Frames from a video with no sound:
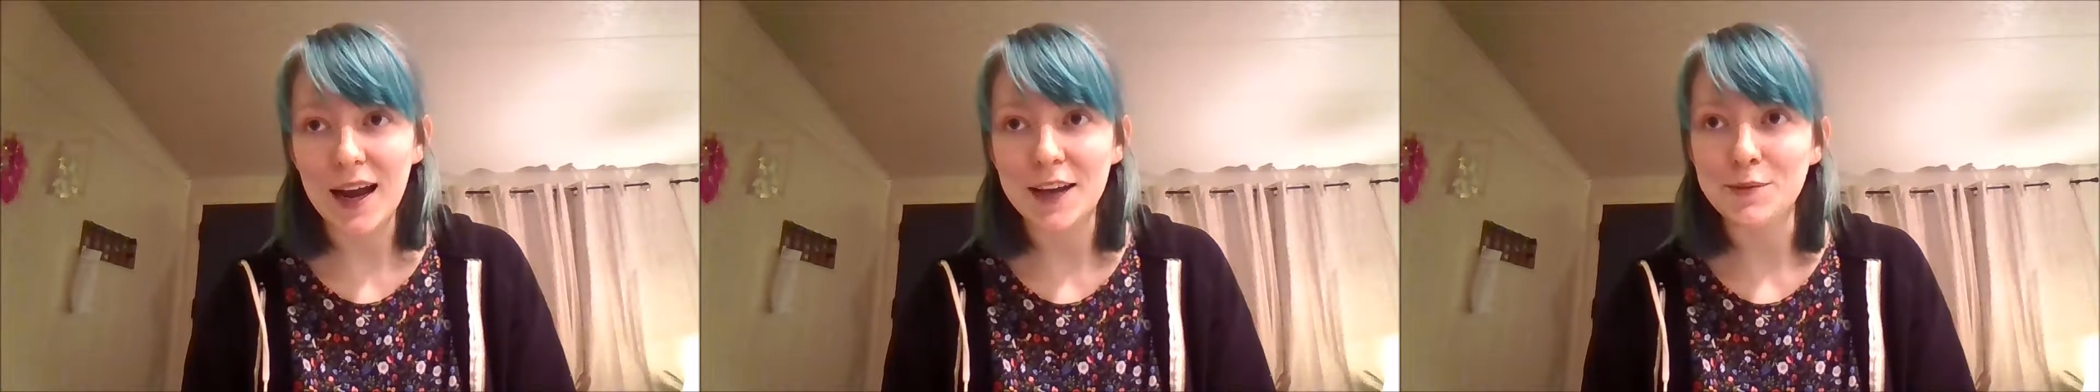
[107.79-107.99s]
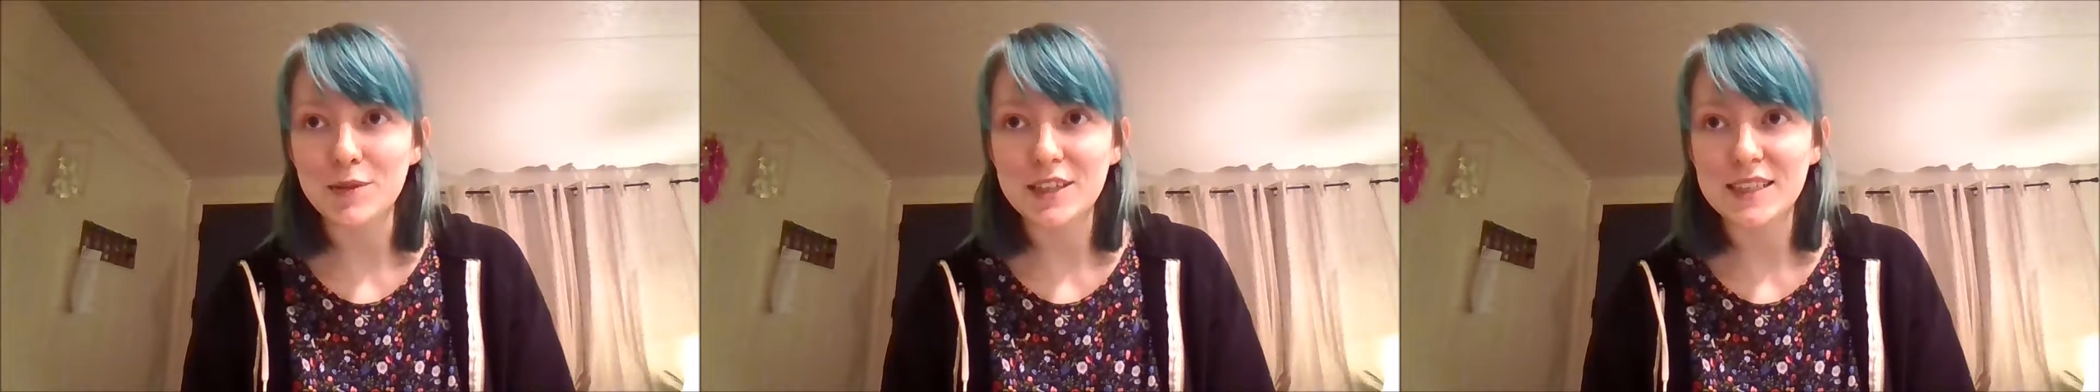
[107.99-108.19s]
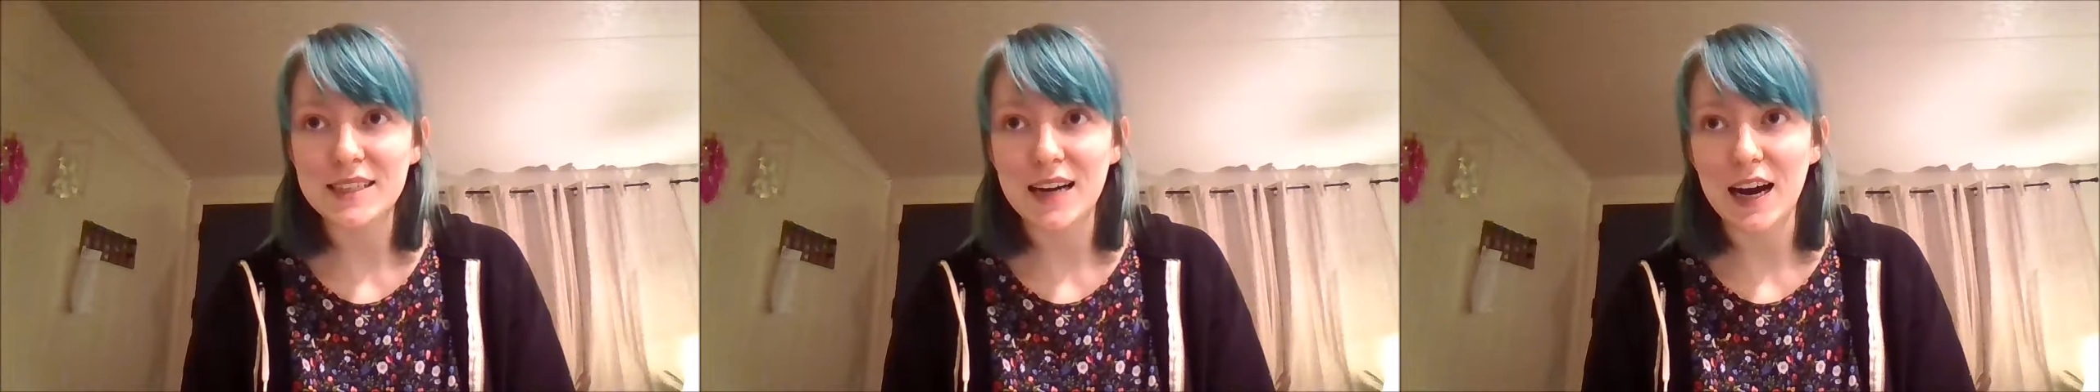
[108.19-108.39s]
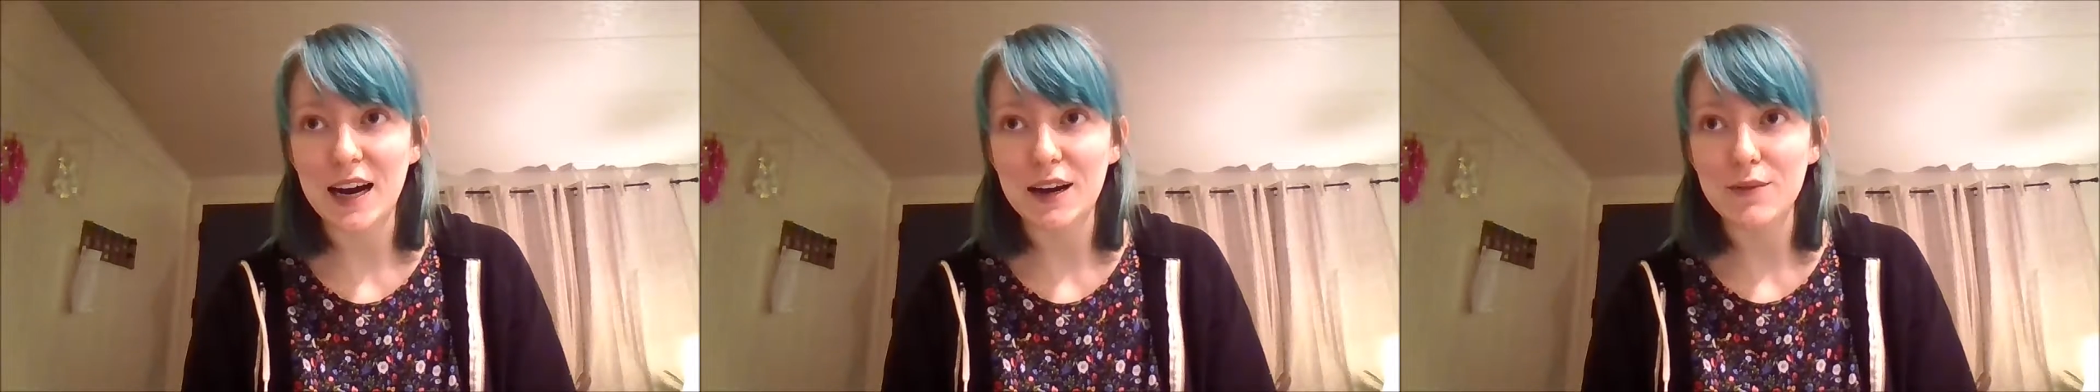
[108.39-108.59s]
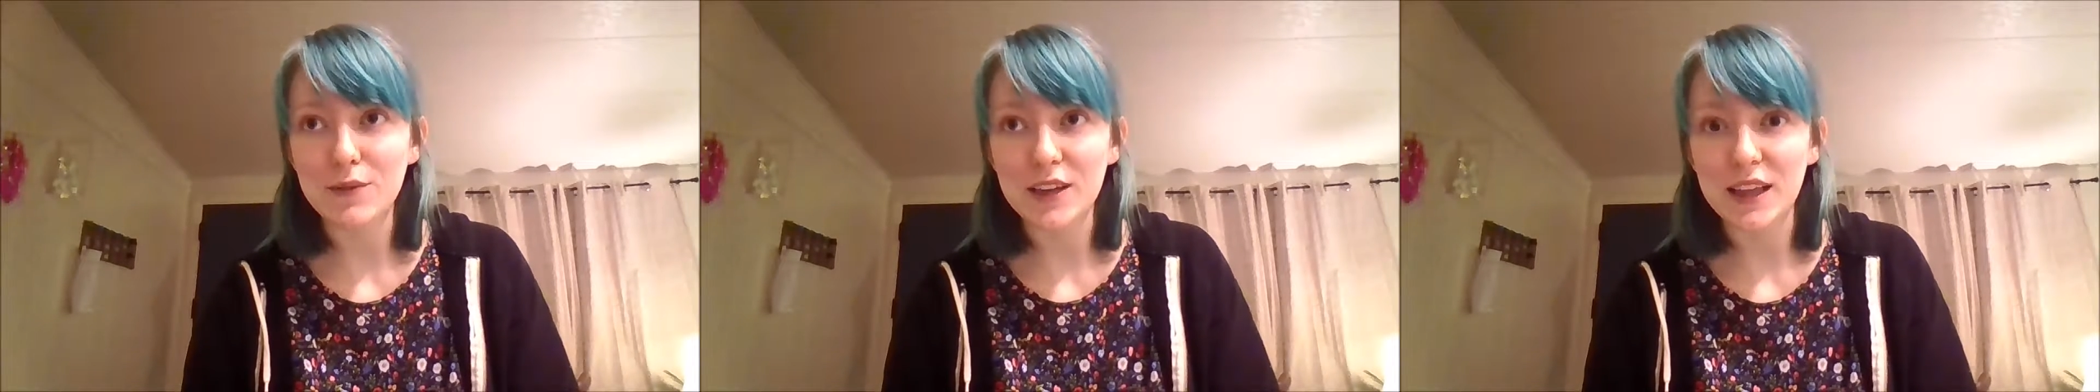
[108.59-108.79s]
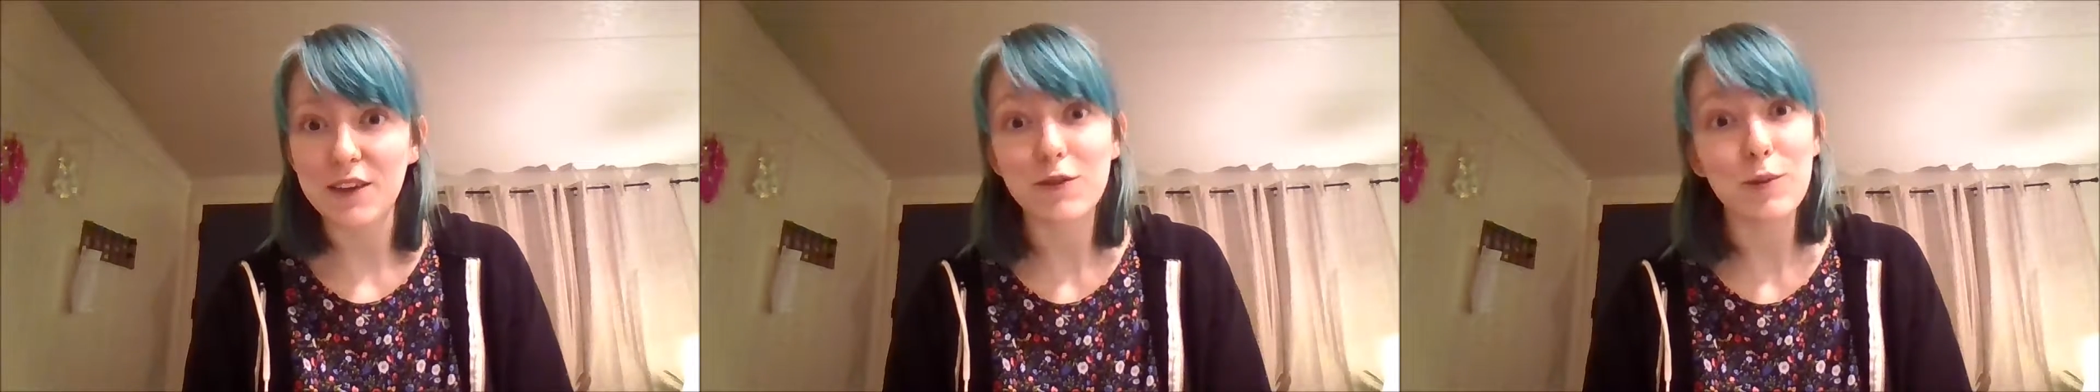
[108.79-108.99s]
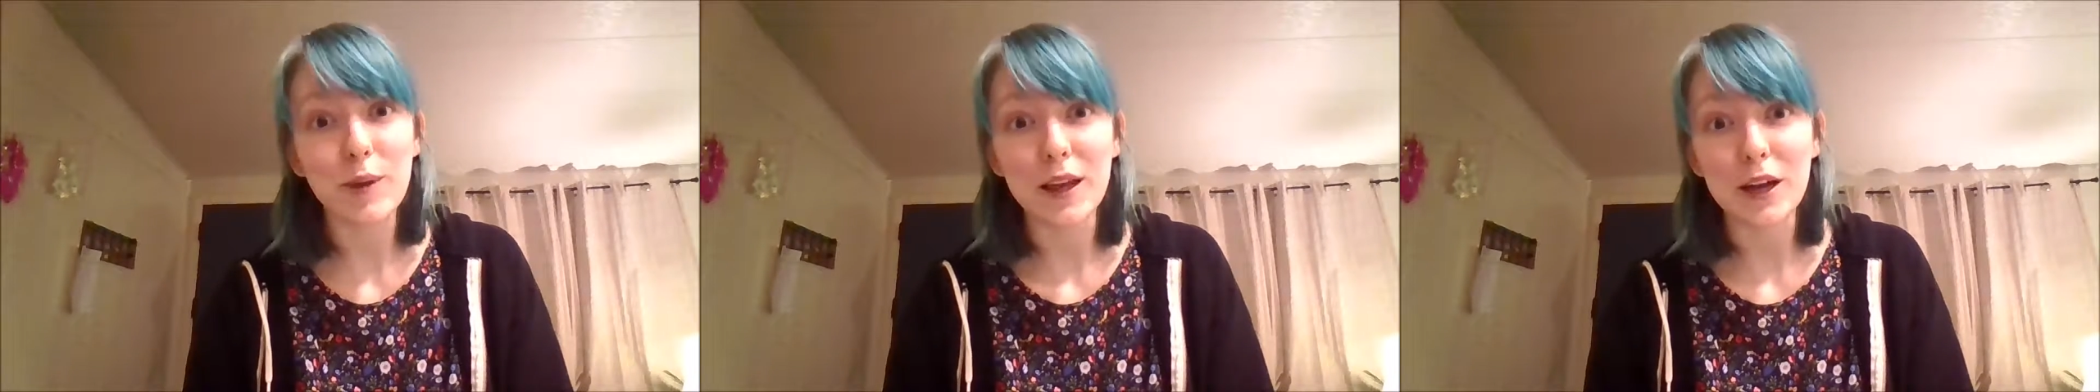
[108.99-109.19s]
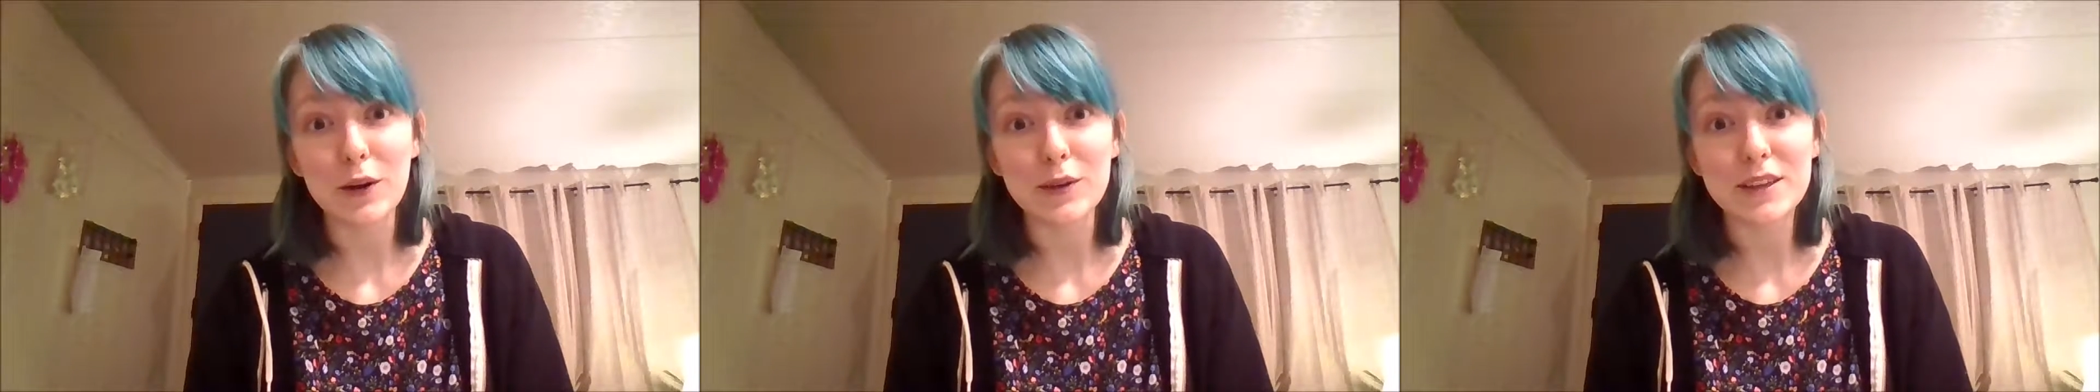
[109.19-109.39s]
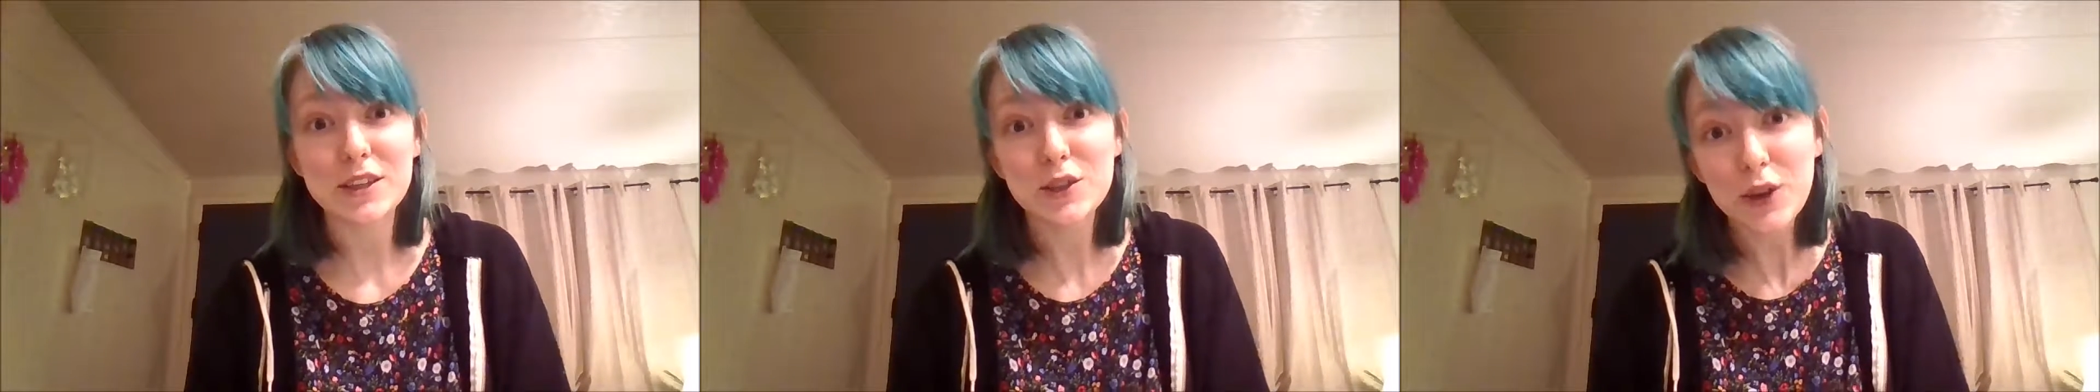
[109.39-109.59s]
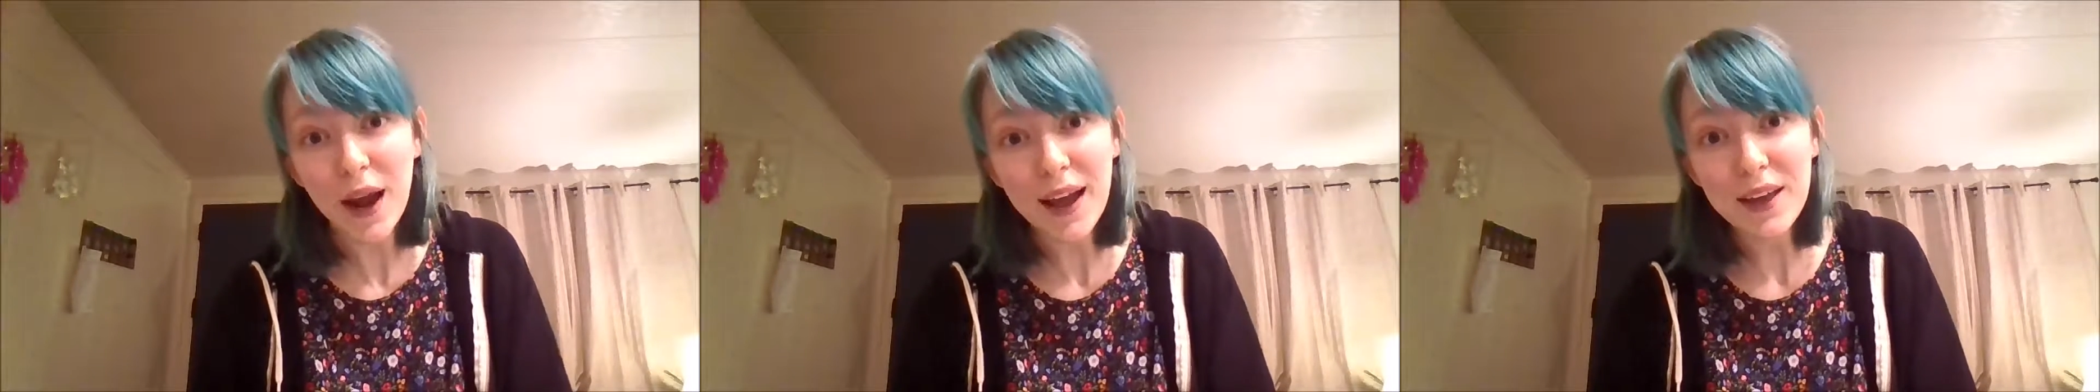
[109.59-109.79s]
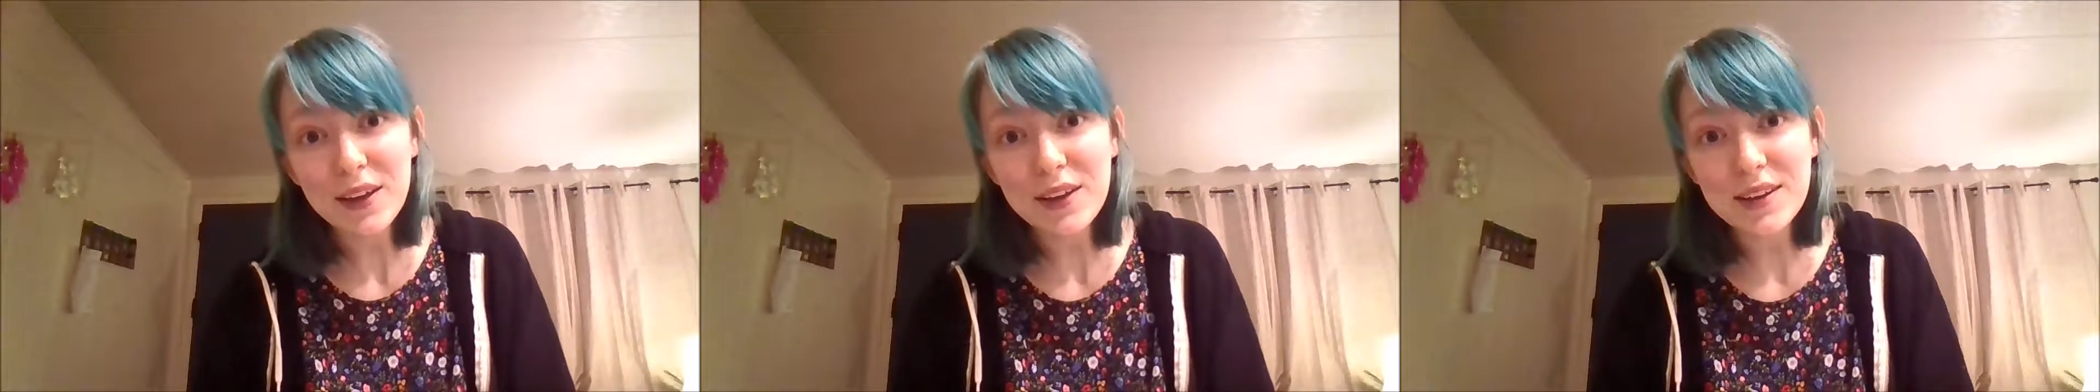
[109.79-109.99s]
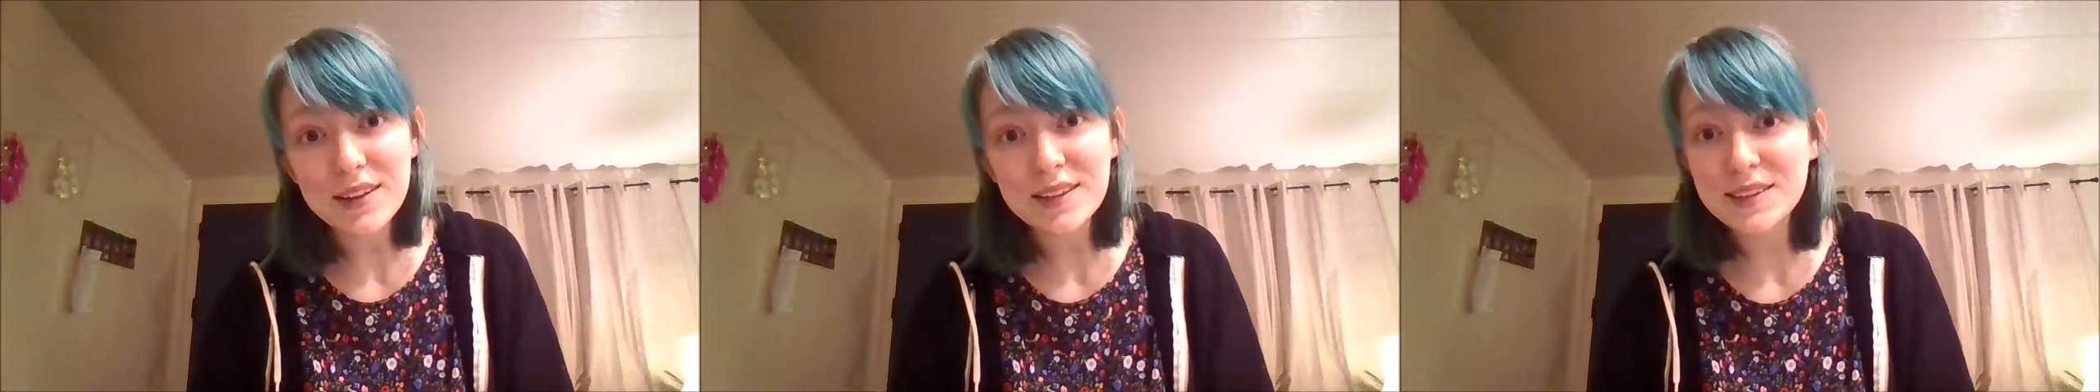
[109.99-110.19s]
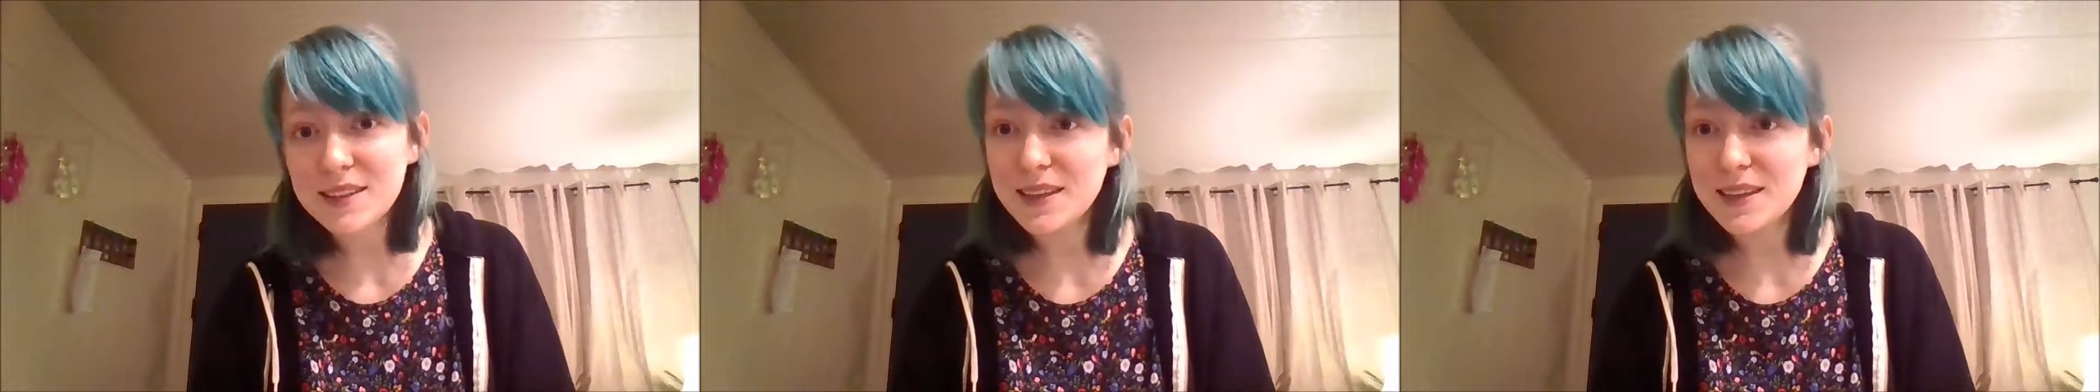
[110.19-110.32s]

I'm just not really familiar with the trails.